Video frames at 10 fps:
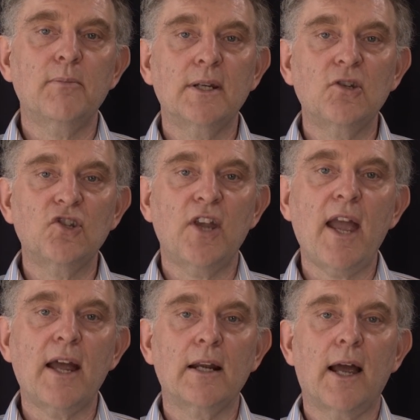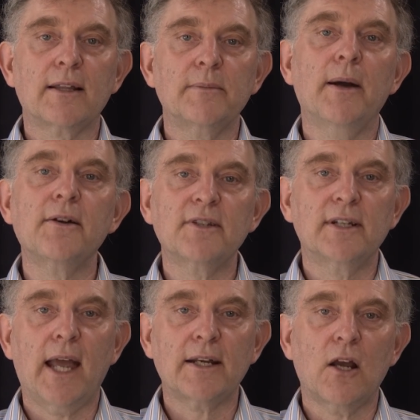please share and like the post
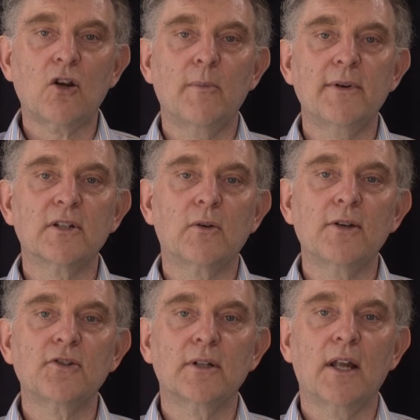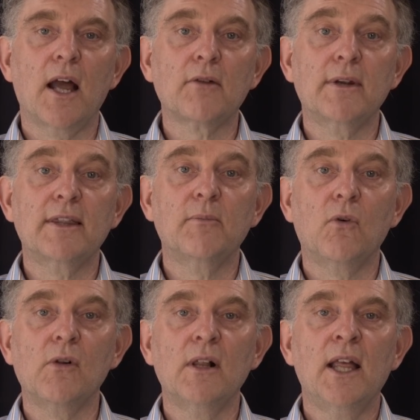and add a comment or question. I read them
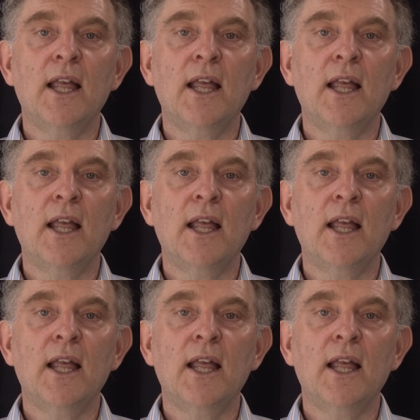all.